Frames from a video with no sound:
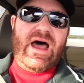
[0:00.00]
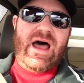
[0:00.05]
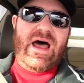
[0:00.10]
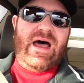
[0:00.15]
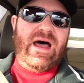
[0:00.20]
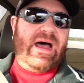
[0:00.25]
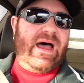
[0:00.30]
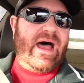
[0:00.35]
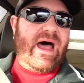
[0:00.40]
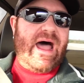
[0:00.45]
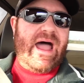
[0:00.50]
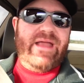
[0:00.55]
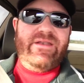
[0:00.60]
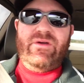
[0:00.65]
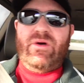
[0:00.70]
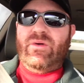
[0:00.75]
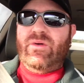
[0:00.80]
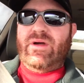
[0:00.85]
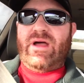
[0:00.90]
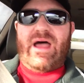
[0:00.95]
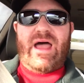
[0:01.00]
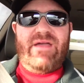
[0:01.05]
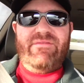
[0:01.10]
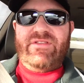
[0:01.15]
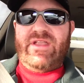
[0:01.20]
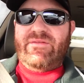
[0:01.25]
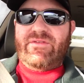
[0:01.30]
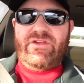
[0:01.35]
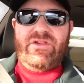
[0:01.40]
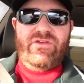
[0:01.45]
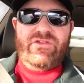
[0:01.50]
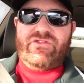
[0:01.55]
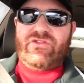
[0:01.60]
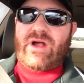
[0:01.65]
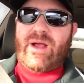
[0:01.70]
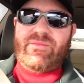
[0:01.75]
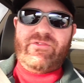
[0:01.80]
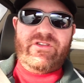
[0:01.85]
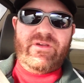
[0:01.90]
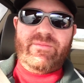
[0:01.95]
I've never used
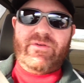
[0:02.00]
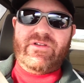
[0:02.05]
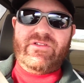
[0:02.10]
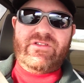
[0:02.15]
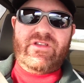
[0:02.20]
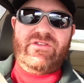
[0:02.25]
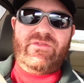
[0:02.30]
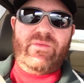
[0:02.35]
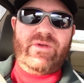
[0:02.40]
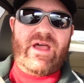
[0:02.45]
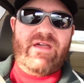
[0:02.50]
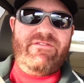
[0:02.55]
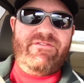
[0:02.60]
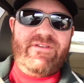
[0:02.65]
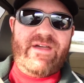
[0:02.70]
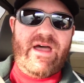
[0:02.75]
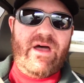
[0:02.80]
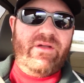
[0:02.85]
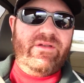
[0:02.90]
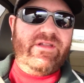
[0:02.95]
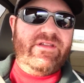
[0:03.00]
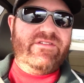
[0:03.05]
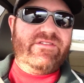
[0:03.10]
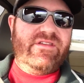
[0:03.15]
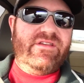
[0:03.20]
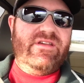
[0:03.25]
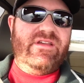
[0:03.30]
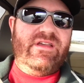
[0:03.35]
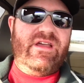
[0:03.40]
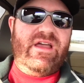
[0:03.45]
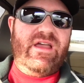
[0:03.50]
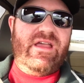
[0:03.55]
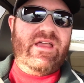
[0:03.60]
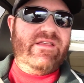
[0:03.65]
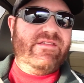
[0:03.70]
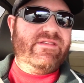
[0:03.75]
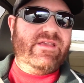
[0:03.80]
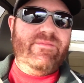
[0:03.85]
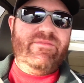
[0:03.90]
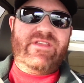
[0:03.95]
drop shippers, because what I've found is
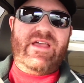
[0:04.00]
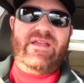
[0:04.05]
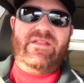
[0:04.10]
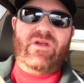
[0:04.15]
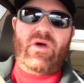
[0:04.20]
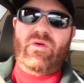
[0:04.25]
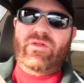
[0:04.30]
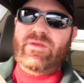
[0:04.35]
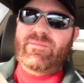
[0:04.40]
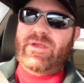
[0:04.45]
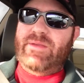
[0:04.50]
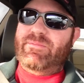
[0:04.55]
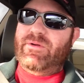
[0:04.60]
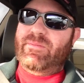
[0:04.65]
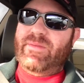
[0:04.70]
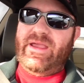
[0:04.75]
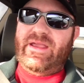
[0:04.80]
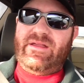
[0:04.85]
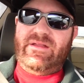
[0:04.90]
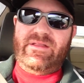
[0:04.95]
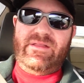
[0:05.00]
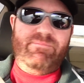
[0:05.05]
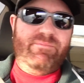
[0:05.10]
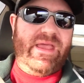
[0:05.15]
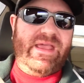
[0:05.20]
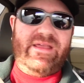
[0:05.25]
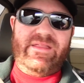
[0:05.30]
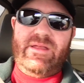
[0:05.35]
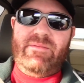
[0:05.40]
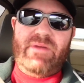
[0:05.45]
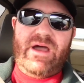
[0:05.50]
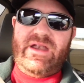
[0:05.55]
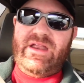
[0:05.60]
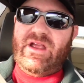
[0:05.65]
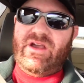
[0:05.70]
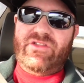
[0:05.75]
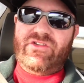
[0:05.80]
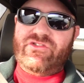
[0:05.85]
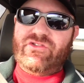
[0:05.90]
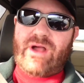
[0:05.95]
it seems like the only people making the
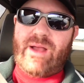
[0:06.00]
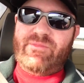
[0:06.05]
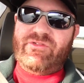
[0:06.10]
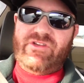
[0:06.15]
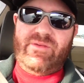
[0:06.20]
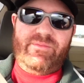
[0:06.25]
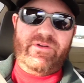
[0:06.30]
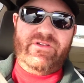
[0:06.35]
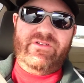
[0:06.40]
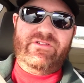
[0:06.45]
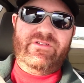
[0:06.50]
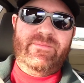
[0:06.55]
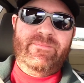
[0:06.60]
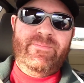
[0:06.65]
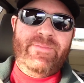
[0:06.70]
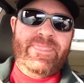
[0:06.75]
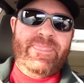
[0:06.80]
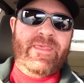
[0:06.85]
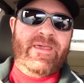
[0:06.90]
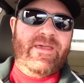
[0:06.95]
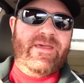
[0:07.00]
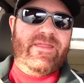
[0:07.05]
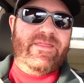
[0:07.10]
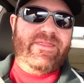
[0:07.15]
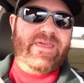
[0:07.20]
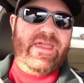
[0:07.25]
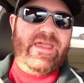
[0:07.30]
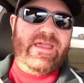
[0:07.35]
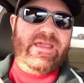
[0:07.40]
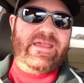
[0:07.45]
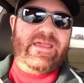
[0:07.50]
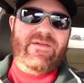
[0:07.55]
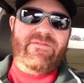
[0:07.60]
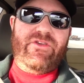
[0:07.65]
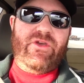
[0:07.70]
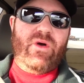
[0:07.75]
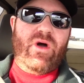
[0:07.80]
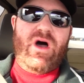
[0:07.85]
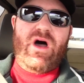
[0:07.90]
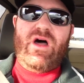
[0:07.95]
money are the drop shippers. They give
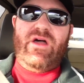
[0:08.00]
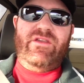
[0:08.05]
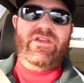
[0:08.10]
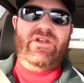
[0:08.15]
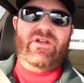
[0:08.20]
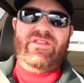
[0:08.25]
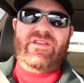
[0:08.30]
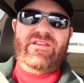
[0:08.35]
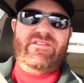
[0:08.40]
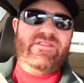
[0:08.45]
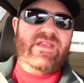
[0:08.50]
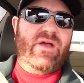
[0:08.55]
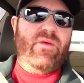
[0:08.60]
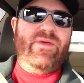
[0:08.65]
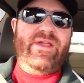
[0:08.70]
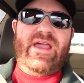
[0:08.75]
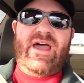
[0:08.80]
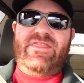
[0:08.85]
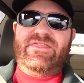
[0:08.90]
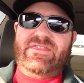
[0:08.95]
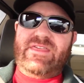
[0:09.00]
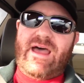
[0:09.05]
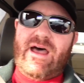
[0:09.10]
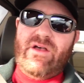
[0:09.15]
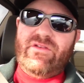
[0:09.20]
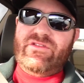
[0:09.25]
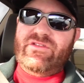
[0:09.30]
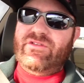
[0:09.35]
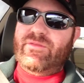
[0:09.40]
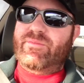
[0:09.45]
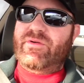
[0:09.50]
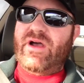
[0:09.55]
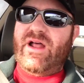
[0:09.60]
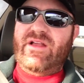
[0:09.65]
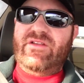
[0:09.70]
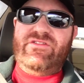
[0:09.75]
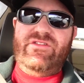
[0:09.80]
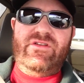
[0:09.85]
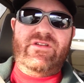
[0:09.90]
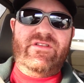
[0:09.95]
you all, you know, they say, we got thousands of
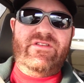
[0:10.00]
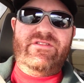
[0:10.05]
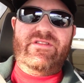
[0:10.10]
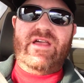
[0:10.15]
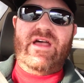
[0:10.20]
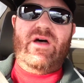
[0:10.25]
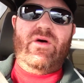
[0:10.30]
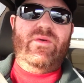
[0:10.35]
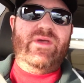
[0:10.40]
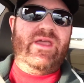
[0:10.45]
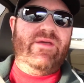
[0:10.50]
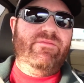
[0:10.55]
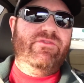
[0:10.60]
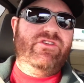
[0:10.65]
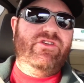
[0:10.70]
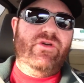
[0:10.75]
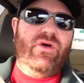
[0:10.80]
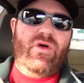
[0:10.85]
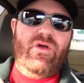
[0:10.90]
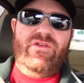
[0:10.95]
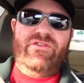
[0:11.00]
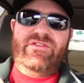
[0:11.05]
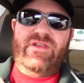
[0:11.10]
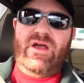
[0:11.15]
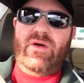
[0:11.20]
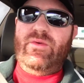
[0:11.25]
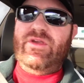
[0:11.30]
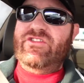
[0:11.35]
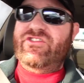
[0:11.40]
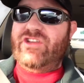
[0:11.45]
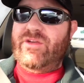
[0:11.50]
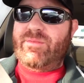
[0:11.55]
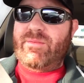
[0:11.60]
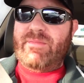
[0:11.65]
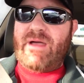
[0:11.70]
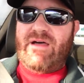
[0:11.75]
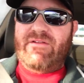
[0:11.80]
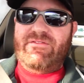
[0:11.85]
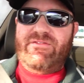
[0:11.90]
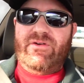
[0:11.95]
products you can sell, we give them to you wholesale, and we ship
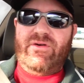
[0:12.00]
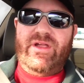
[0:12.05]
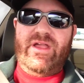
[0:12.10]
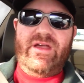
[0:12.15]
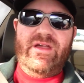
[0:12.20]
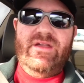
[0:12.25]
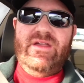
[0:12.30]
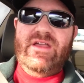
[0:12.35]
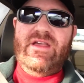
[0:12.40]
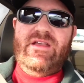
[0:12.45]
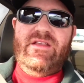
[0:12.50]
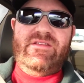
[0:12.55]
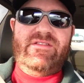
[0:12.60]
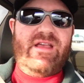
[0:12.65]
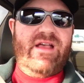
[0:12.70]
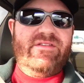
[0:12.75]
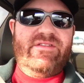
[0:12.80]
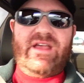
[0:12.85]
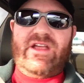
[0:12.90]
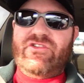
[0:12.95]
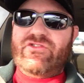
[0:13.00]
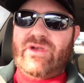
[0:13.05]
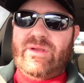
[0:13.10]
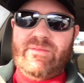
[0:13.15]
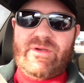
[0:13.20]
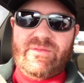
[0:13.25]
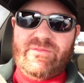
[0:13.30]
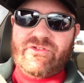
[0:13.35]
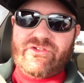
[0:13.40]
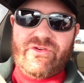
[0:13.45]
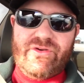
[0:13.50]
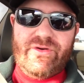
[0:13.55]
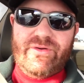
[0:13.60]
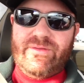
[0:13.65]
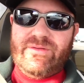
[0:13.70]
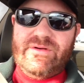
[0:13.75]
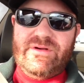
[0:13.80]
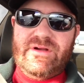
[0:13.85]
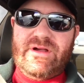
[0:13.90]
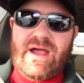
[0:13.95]
them out for you. Sounds like a dream come true.
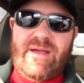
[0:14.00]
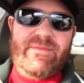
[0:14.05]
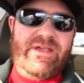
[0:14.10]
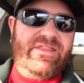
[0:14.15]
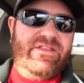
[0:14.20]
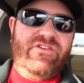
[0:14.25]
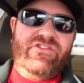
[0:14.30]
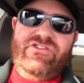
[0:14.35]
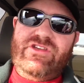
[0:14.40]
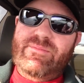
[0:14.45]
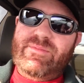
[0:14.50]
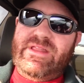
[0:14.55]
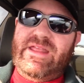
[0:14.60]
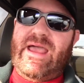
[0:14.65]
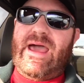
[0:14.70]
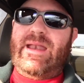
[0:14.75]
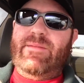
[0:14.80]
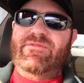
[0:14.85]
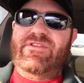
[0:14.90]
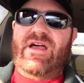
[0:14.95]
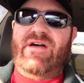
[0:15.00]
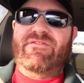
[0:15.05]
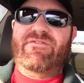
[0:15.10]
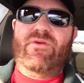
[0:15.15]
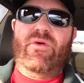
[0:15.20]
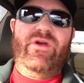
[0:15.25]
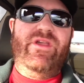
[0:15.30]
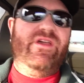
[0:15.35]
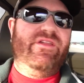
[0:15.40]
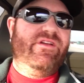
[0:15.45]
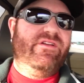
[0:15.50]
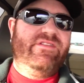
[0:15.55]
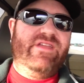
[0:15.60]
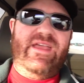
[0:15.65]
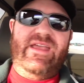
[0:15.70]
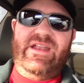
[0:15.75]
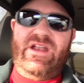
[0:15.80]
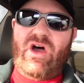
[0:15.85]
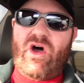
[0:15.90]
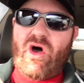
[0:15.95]
I mean, they're shipping the items out for you, they're
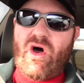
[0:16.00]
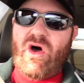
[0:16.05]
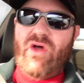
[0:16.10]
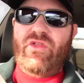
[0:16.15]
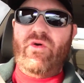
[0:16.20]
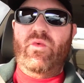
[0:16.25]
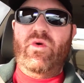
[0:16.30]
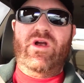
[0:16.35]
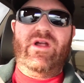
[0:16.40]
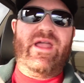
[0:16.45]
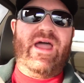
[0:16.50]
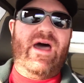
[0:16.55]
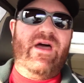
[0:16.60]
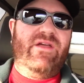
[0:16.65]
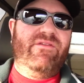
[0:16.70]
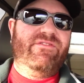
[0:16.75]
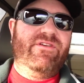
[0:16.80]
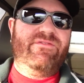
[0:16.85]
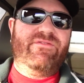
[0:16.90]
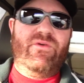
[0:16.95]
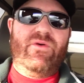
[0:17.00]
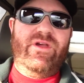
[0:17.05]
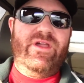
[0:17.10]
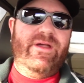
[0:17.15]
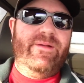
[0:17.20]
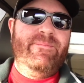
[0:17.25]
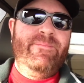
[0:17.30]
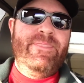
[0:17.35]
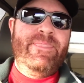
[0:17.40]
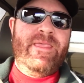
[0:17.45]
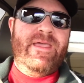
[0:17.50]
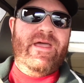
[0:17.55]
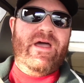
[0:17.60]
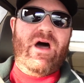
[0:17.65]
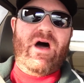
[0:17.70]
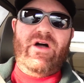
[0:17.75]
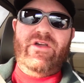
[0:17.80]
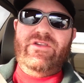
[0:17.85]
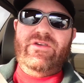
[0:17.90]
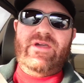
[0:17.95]
taking all the work out of it for you.
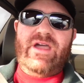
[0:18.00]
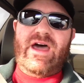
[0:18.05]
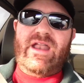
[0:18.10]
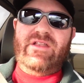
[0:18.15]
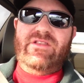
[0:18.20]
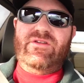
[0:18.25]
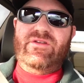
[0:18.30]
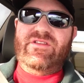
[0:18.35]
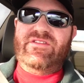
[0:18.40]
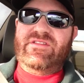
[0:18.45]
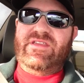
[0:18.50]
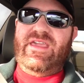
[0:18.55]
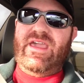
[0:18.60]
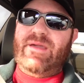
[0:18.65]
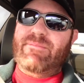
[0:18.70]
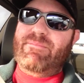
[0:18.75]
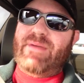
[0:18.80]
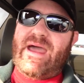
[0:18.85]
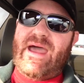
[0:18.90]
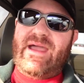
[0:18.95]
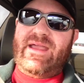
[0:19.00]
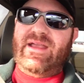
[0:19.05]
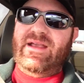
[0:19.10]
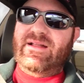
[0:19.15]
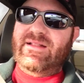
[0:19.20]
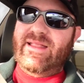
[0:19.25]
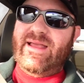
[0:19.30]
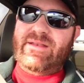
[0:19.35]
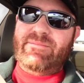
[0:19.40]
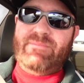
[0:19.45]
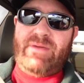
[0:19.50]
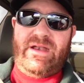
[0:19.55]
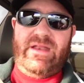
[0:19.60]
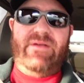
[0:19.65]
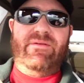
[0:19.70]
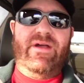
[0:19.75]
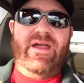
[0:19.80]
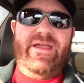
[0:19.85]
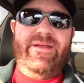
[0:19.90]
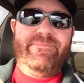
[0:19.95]
All you got to do is kick back and collect money,
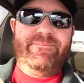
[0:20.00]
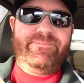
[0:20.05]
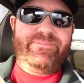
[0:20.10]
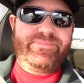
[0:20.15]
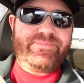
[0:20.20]
right?